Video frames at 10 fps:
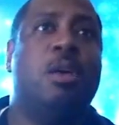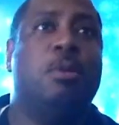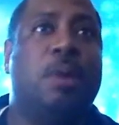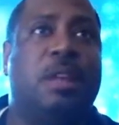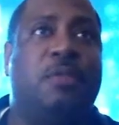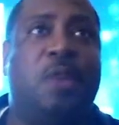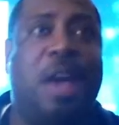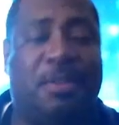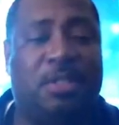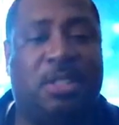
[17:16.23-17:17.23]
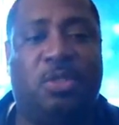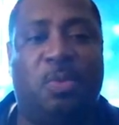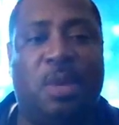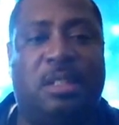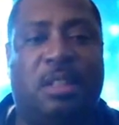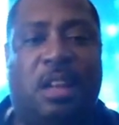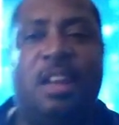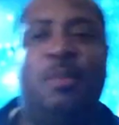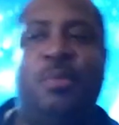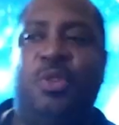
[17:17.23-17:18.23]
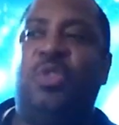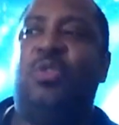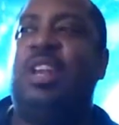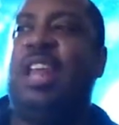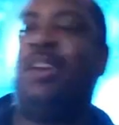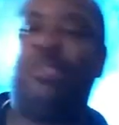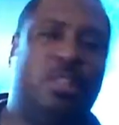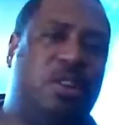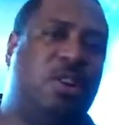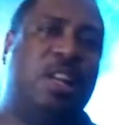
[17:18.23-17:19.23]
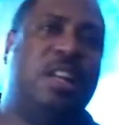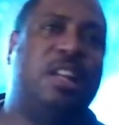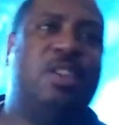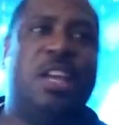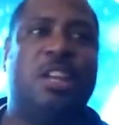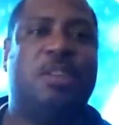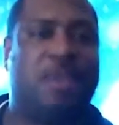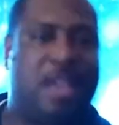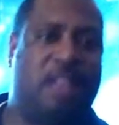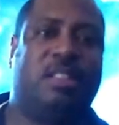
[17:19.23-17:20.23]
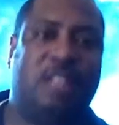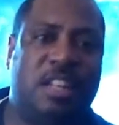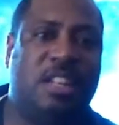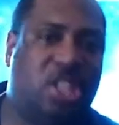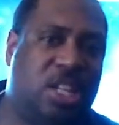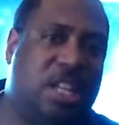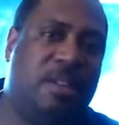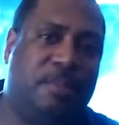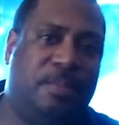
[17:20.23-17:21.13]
But if you have a situation like that when you announce it early, then you end up canceling the shit.